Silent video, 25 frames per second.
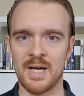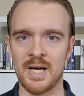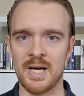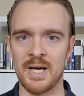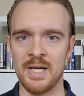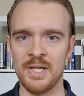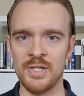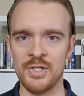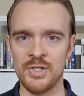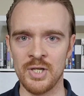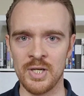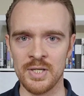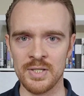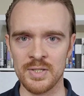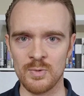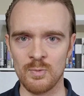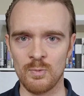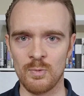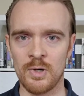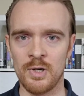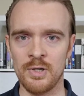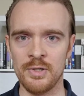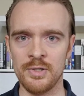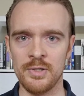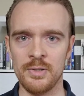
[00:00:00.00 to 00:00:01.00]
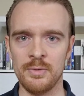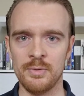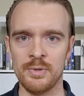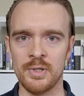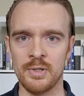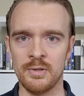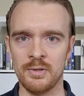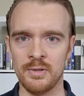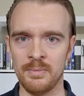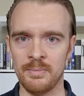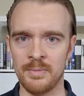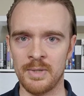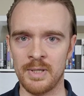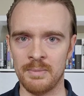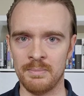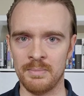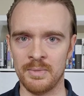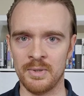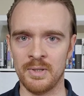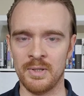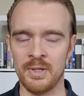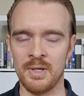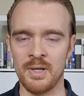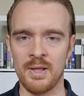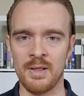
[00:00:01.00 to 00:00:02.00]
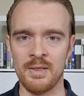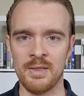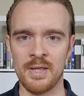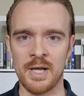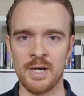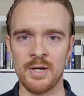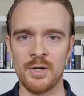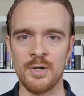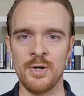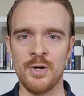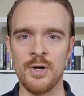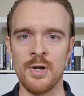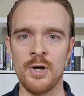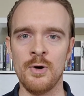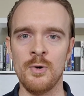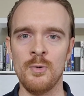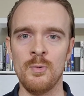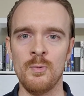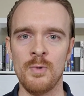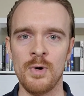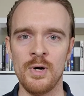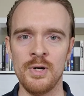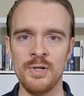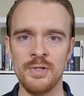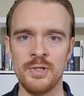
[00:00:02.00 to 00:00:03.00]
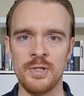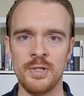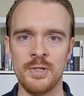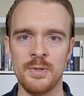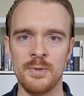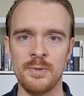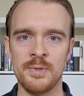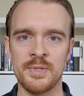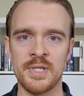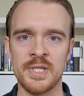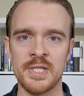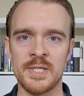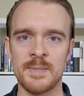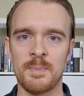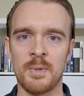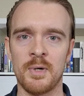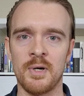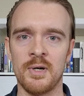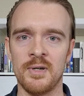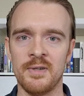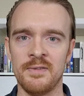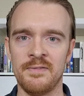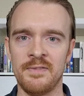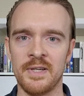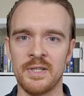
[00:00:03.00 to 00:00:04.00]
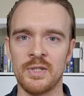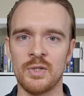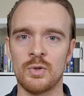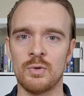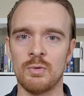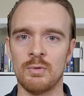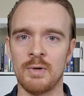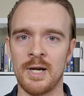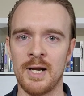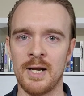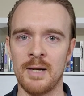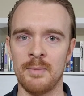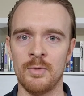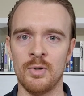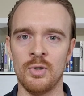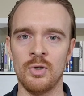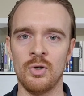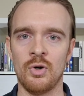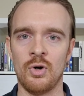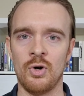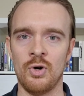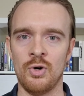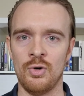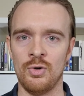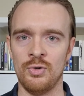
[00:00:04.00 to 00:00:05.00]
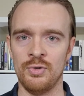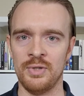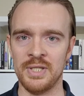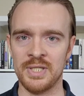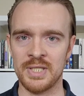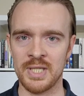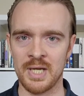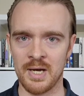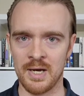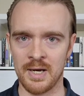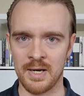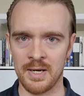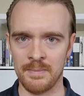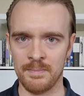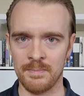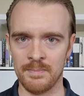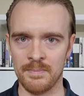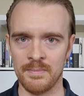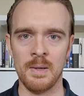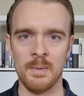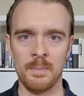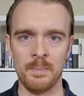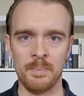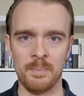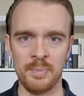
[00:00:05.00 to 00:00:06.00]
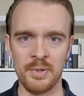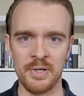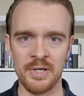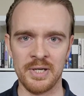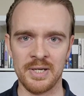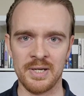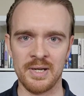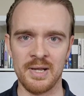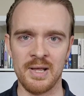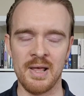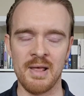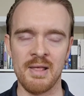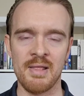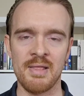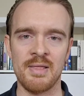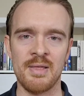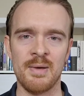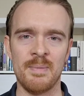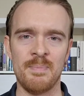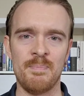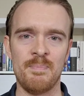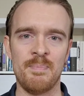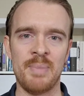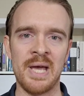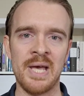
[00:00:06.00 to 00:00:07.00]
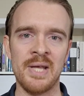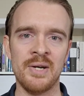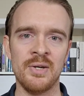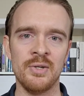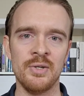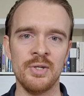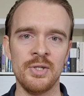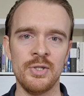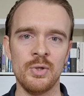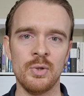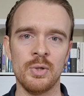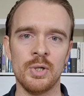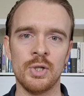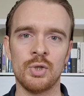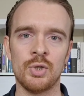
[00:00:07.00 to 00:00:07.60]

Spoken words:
I just want you to remember that no one uses perfect grammar all the time. But the better your